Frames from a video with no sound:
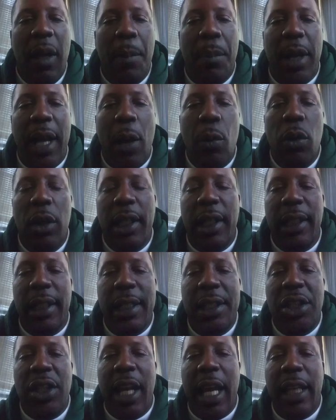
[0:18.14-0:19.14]
but I wanted to
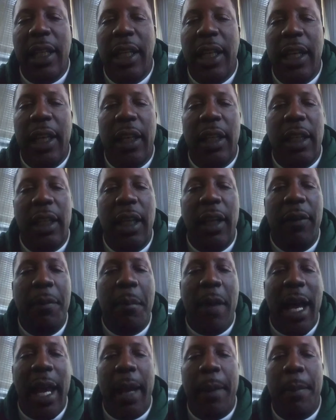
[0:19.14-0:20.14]
check in and give
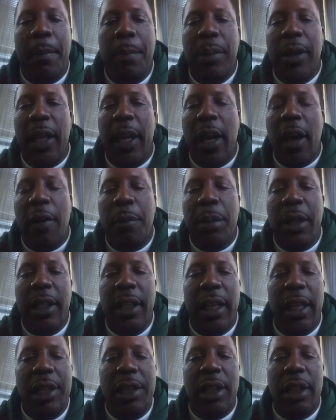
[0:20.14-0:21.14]
my playoff
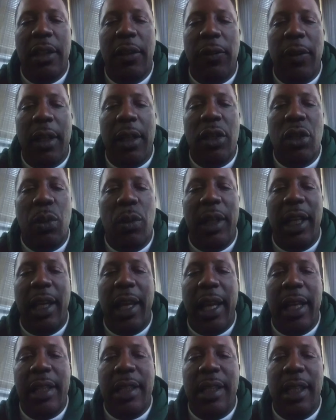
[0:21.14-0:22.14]
predictions for the
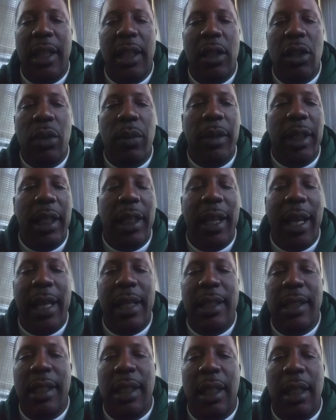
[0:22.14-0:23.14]

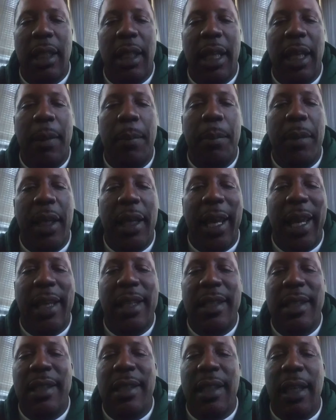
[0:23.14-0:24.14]
2018-2019 NBA
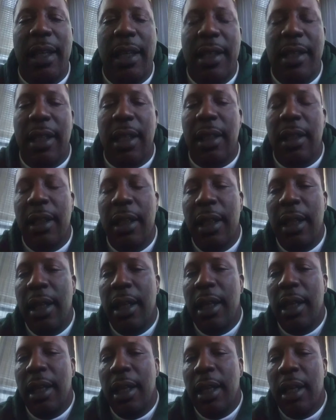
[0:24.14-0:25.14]
season.
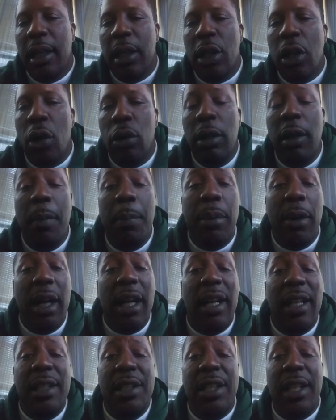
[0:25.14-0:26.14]
No
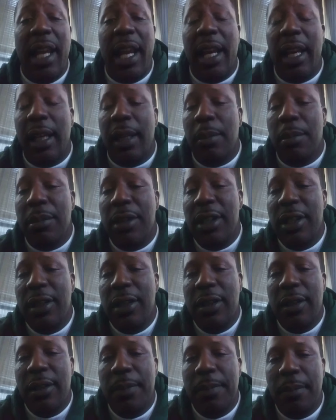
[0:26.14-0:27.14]
LeBron
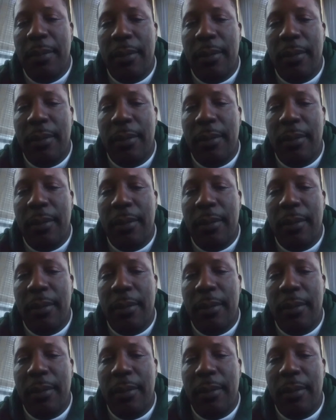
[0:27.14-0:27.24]
James,